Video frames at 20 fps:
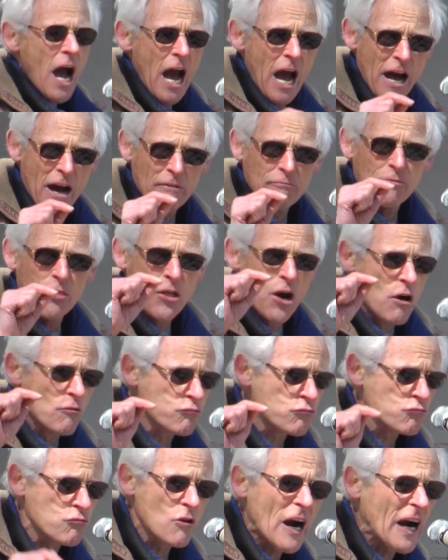have the
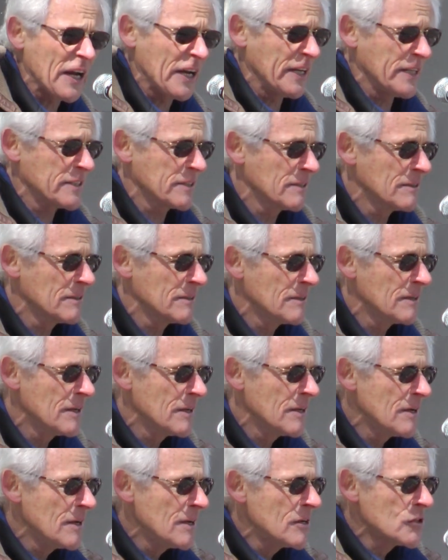right
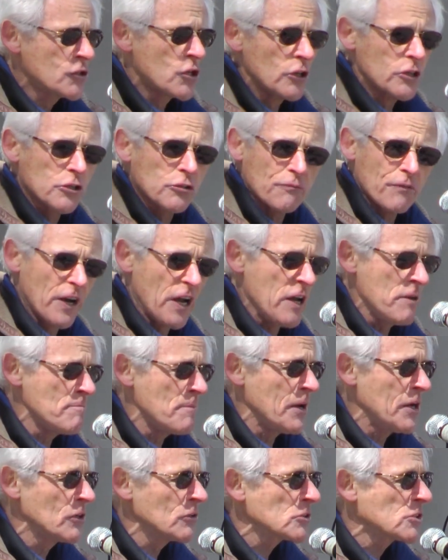to 3
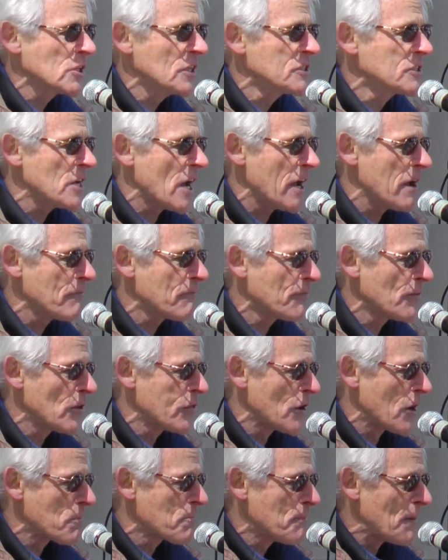meals a day for
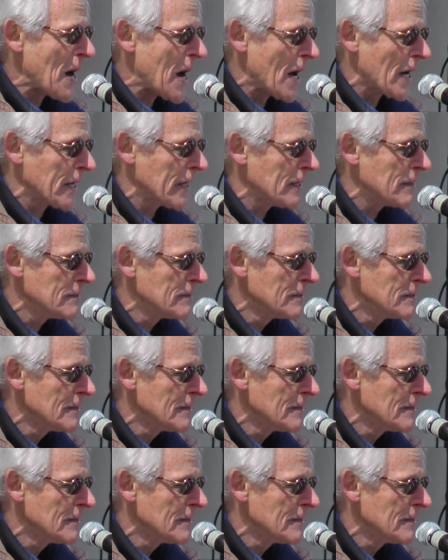their body,